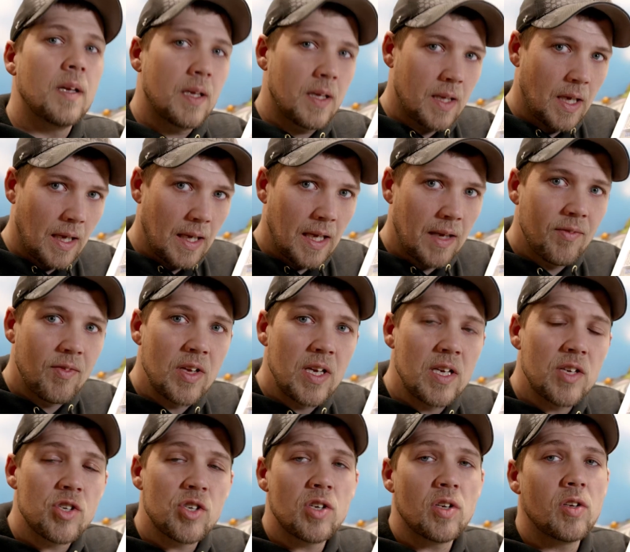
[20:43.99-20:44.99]
can give the
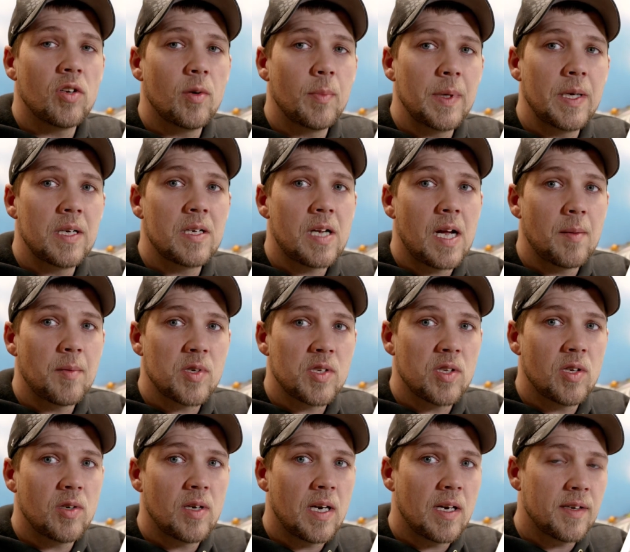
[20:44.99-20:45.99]
engine a little bit of time to
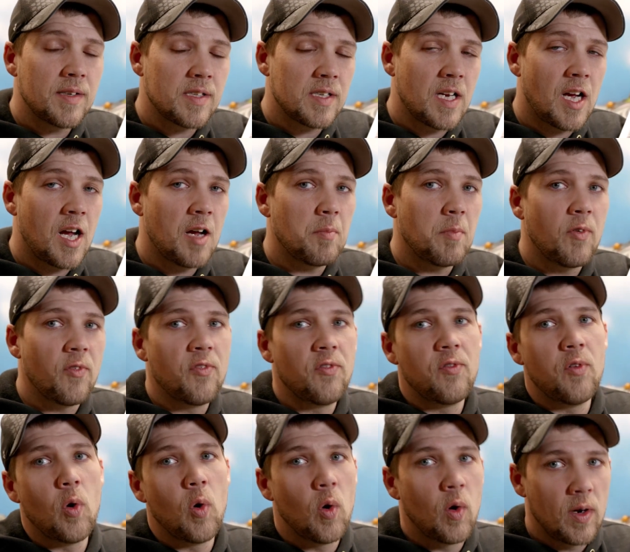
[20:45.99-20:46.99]
slow down and stop
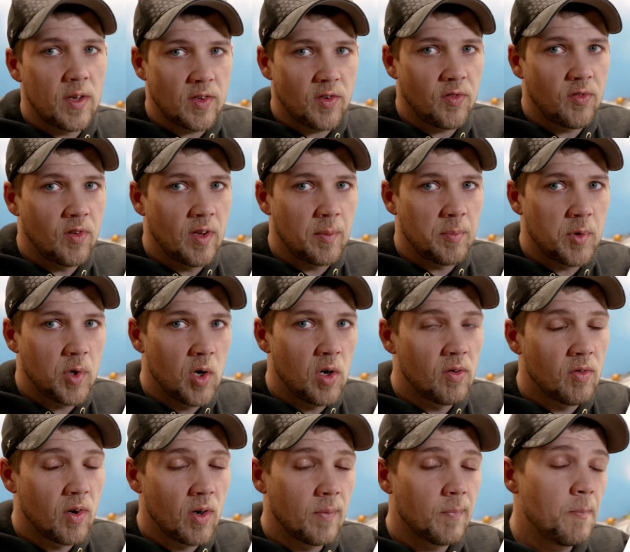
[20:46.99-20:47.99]
before it's flipped
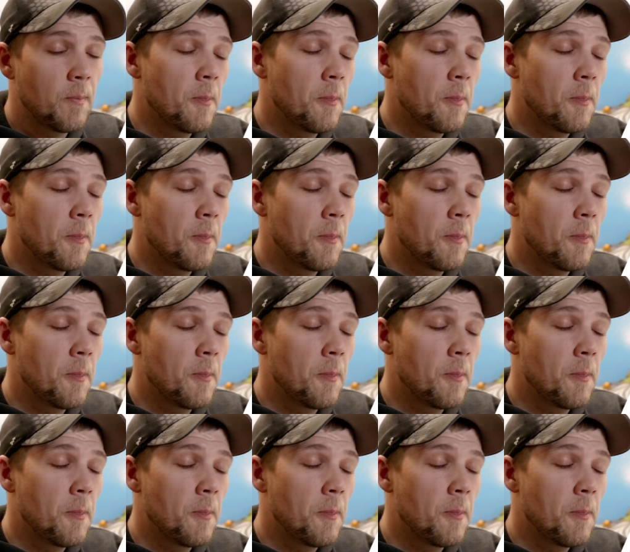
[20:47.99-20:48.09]
over.